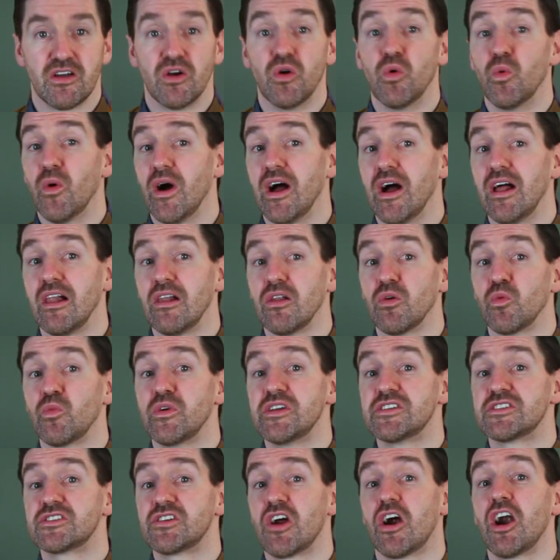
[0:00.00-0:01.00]
Well, we
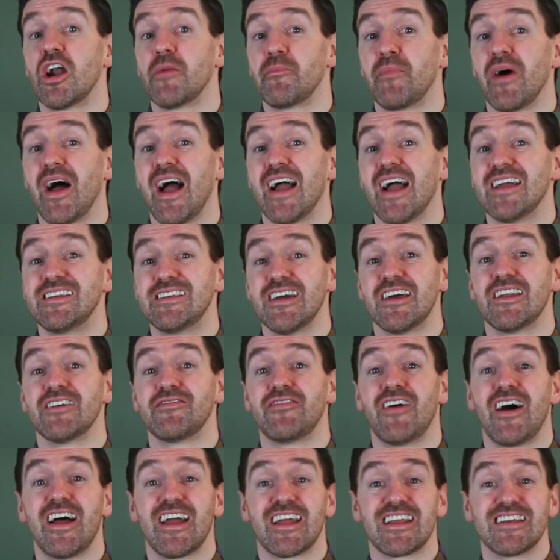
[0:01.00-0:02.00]
start by
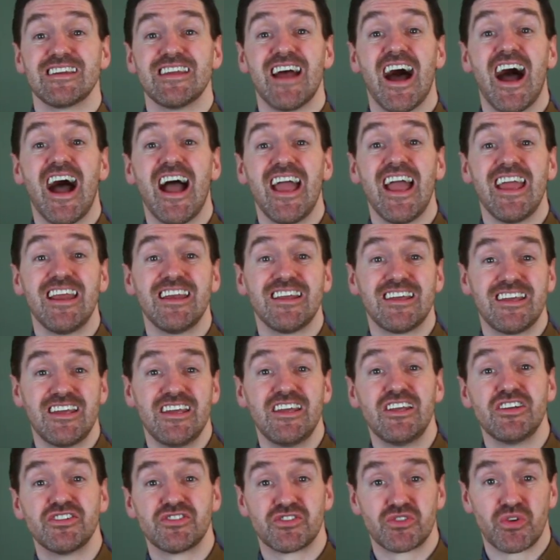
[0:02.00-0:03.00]
identifying 9
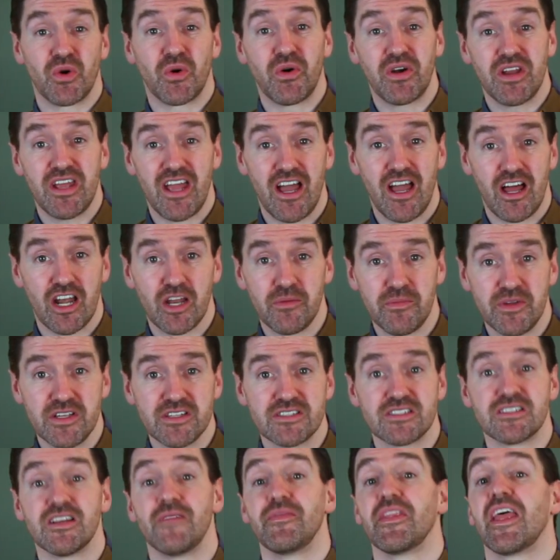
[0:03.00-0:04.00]
key story
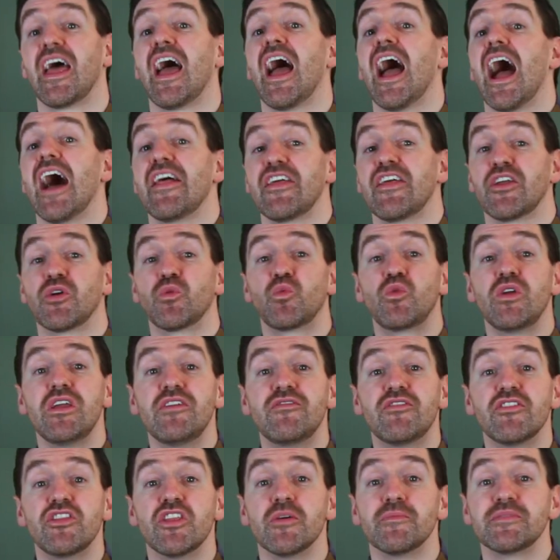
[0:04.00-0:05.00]
elements and then
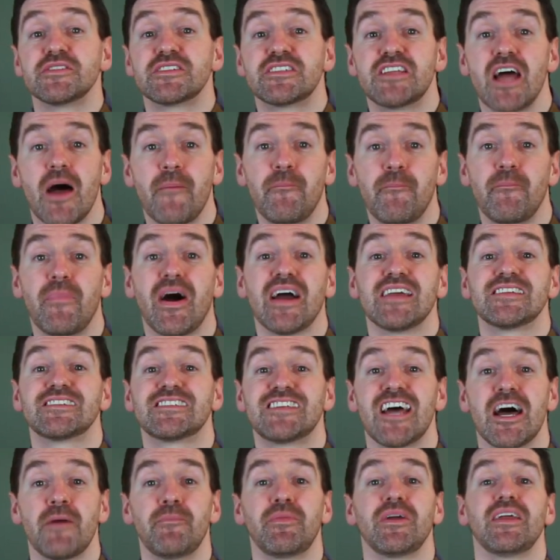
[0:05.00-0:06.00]
weaving them step by
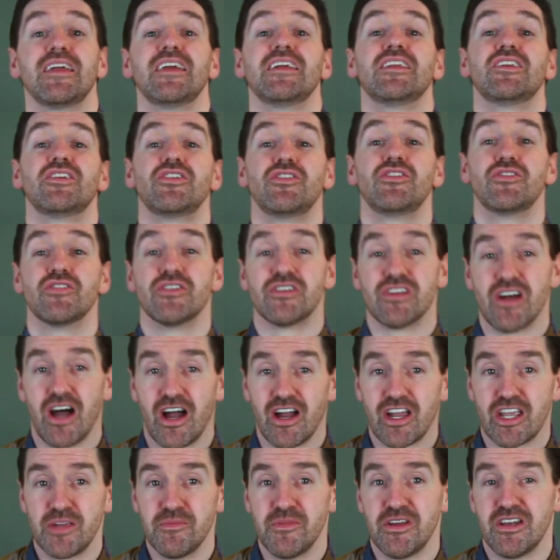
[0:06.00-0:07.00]
step into your
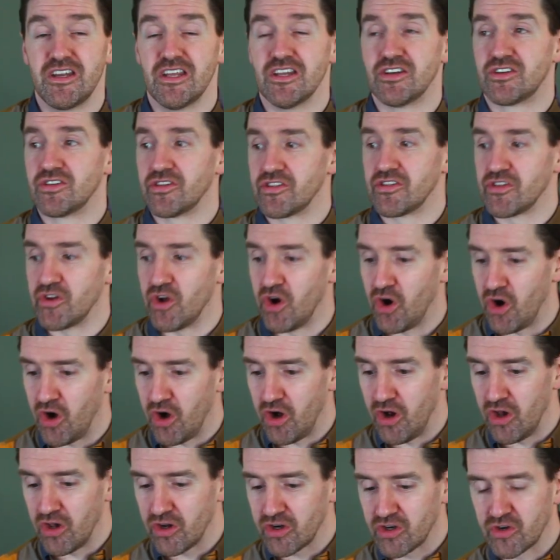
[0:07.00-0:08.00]
document until it
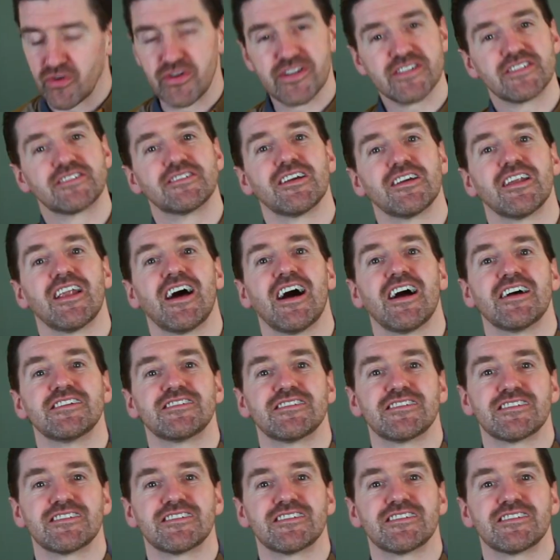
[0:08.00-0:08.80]
all crystallizes